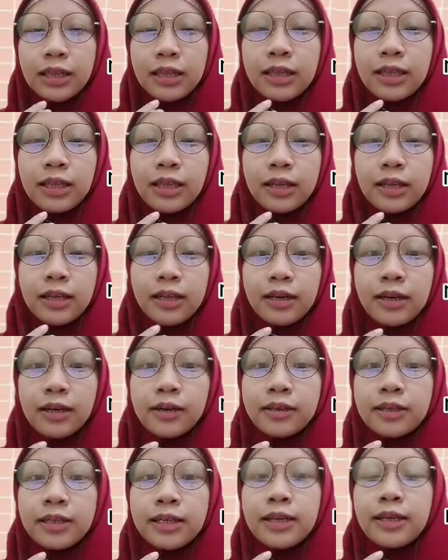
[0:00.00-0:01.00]
the
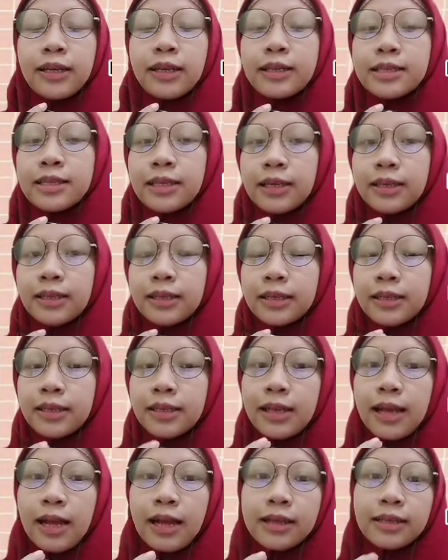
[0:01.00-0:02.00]

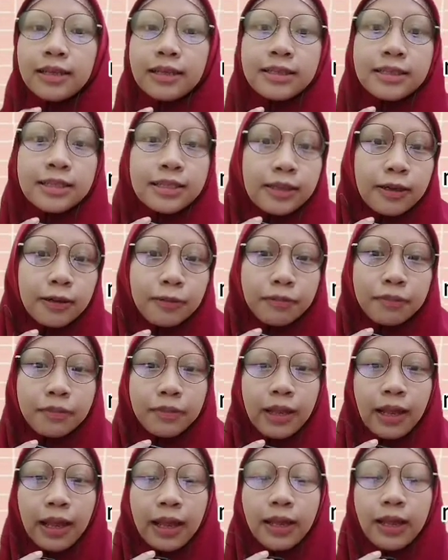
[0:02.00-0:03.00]
that term,
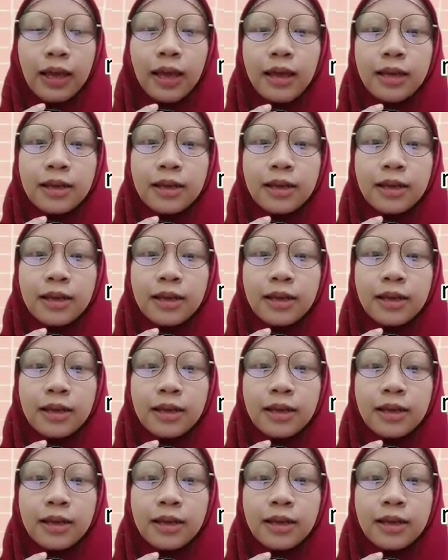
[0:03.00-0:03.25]
like